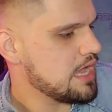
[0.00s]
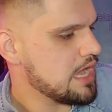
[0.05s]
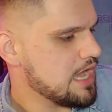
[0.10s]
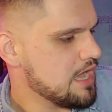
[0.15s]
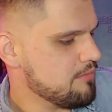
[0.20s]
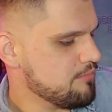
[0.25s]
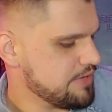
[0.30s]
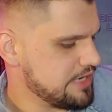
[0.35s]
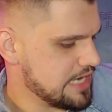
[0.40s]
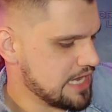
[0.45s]

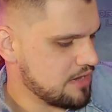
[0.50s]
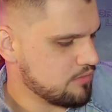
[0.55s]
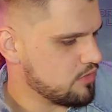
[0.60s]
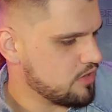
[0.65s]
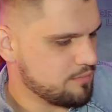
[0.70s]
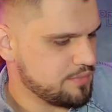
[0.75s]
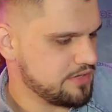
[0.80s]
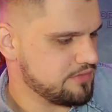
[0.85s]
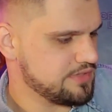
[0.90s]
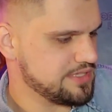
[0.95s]
But yeah, I
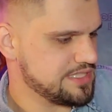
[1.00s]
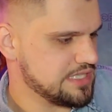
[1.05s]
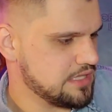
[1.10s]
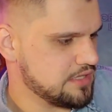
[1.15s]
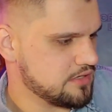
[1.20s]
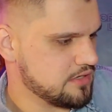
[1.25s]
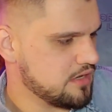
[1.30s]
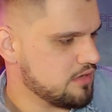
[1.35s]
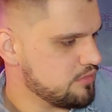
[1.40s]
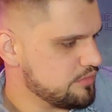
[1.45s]
won't be
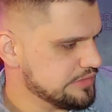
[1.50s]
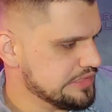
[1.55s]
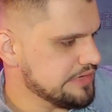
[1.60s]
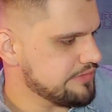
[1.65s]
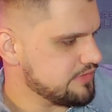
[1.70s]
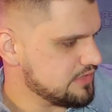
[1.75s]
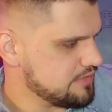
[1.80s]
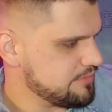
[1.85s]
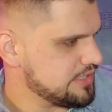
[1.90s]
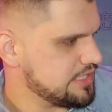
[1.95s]
reselling her. I will
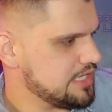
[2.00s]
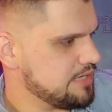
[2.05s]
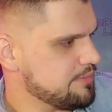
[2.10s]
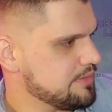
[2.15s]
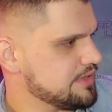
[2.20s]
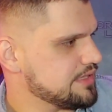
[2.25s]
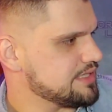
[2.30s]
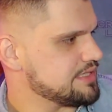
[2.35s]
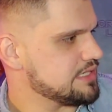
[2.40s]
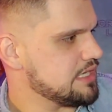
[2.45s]
definitely be
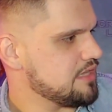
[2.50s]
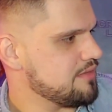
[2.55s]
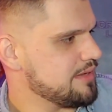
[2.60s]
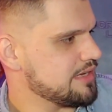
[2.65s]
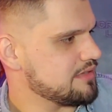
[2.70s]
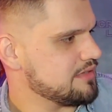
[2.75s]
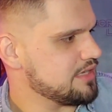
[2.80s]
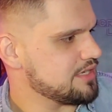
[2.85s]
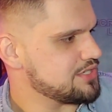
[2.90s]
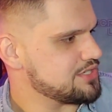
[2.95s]
keeping this doll in
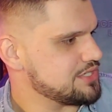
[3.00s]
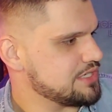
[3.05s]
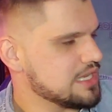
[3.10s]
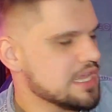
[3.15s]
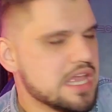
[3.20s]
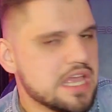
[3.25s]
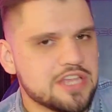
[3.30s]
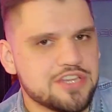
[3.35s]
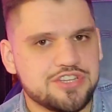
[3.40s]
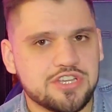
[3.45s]
my collection.
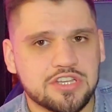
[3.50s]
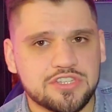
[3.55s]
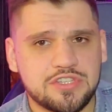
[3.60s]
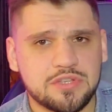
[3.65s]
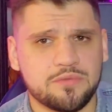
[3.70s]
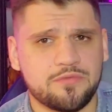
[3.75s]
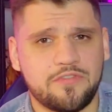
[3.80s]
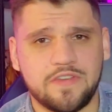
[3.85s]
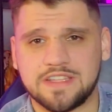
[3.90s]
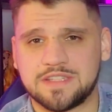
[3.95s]
She
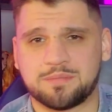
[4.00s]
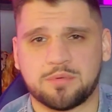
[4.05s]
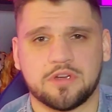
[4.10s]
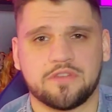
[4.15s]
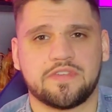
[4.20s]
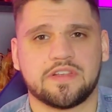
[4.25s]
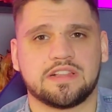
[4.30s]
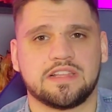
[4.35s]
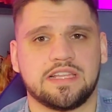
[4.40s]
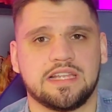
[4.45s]
also fits
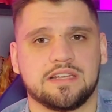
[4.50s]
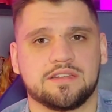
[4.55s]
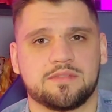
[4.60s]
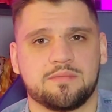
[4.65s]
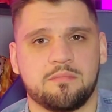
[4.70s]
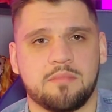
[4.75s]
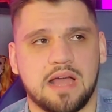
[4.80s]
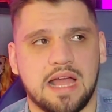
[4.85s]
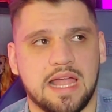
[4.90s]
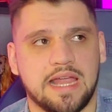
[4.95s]
perfectly
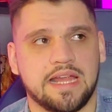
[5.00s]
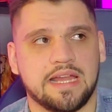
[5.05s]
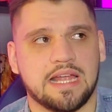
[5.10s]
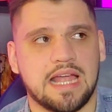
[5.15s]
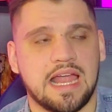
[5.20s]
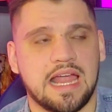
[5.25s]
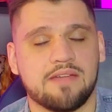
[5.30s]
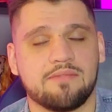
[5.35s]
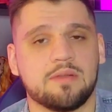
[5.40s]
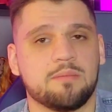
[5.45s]
into I
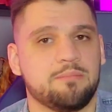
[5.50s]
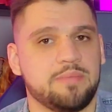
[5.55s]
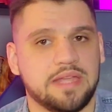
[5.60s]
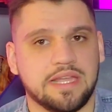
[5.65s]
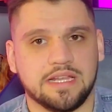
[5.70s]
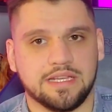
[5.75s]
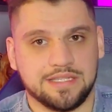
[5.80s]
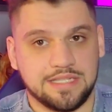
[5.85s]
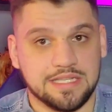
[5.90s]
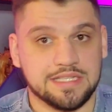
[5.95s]
have a
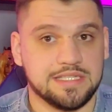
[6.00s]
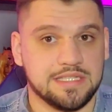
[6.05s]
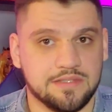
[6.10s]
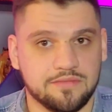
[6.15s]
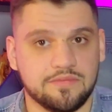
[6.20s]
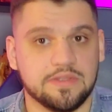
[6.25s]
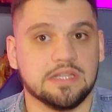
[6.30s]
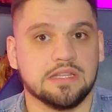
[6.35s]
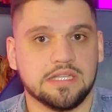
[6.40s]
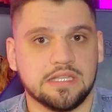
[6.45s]
big Disney
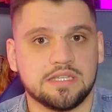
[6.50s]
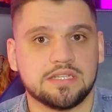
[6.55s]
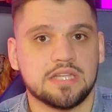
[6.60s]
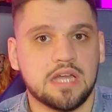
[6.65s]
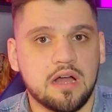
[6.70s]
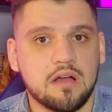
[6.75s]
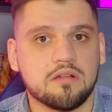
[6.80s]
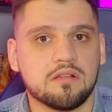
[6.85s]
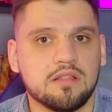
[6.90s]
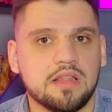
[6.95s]
villain
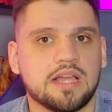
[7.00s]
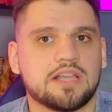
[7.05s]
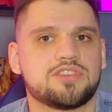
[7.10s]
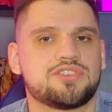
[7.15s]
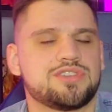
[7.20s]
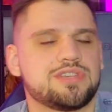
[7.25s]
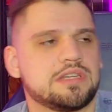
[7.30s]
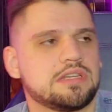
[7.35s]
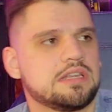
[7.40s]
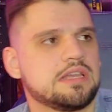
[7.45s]
doll
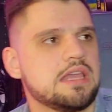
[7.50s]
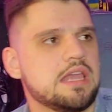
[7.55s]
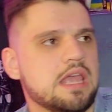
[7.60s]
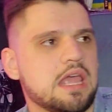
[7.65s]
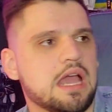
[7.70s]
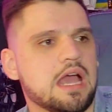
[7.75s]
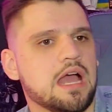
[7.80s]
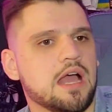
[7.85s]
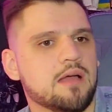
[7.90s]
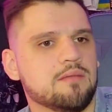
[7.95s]
collection.
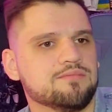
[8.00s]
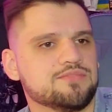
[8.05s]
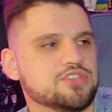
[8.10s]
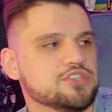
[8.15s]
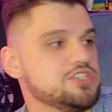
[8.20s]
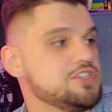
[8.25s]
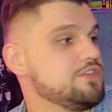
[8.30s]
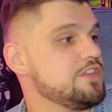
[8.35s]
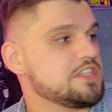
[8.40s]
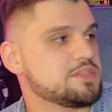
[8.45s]

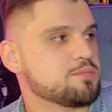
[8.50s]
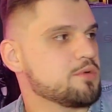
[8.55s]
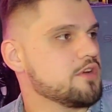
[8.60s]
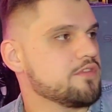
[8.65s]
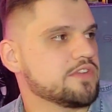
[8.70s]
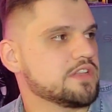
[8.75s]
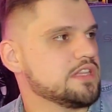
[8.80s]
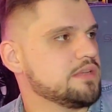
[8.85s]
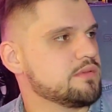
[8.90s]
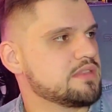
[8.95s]
So she fits
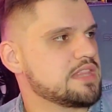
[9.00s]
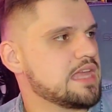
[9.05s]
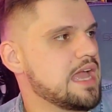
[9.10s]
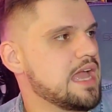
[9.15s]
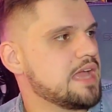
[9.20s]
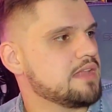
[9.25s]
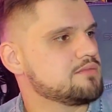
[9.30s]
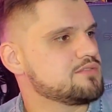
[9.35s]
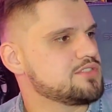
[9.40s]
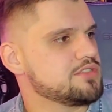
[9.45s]
perfectly with
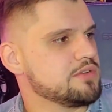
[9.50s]
that.